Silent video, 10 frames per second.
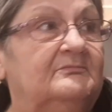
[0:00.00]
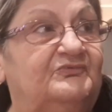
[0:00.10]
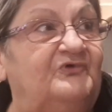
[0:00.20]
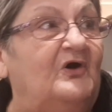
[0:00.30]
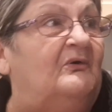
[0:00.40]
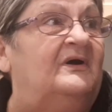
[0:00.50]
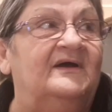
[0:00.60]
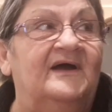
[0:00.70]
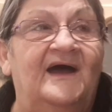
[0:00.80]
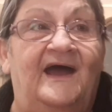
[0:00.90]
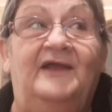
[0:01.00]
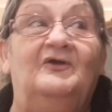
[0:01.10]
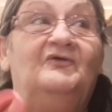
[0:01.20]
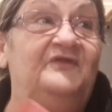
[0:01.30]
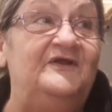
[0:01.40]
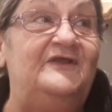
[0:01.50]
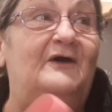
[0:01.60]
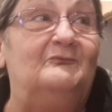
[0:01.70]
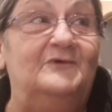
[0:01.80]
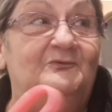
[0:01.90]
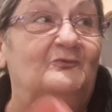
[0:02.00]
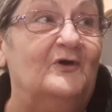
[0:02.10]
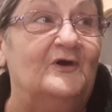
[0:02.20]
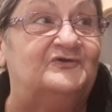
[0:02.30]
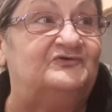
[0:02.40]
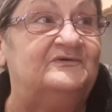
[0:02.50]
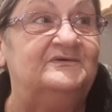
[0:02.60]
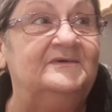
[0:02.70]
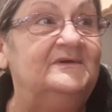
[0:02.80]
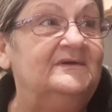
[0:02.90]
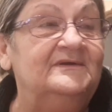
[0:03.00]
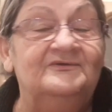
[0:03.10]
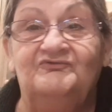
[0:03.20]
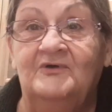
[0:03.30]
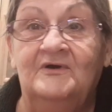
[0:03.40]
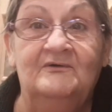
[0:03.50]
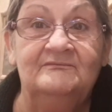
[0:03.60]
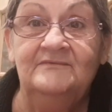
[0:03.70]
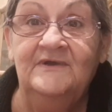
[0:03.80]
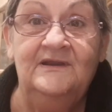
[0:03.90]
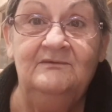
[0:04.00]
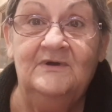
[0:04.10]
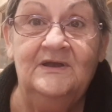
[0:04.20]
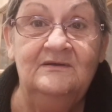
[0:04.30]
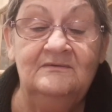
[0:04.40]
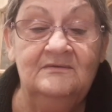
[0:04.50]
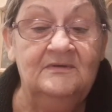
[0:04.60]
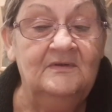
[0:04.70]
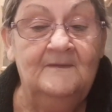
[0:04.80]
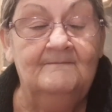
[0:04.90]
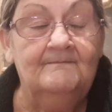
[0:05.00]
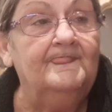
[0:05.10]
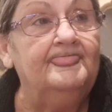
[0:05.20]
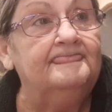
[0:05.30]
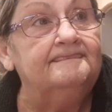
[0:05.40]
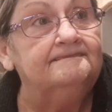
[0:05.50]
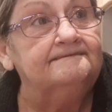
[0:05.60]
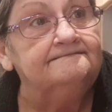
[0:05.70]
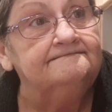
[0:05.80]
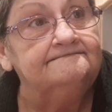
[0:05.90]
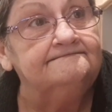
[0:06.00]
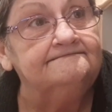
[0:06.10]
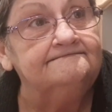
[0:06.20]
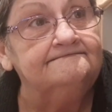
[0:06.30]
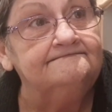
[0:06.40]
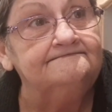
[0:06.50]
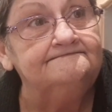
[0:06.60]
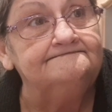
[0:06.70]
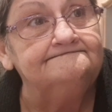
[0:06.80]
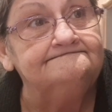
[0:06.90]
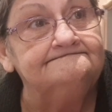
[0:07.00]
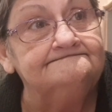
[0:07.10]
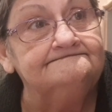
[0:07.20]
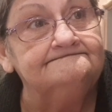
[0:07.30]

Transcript: So I don't think that would have worked. So anyway. Maybe, maybe you were just, um,